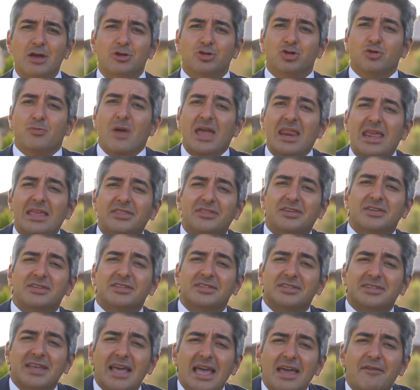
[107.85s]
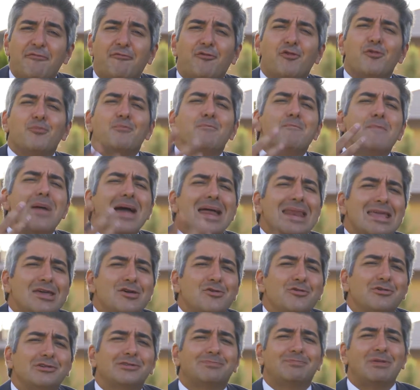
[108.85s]
You may need to save for many
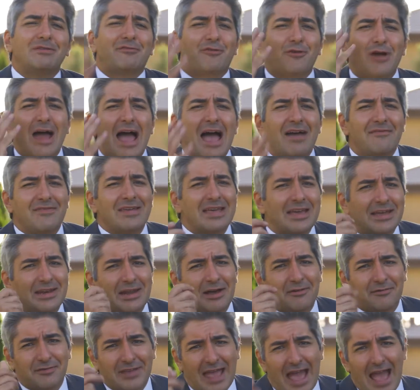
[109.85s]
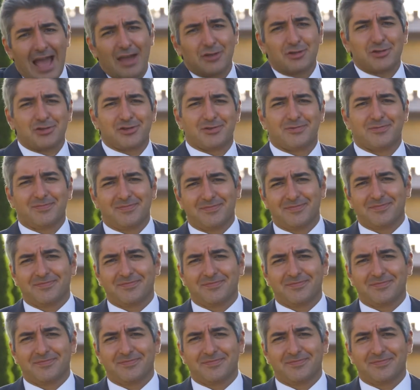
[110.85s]
years before having enough cash.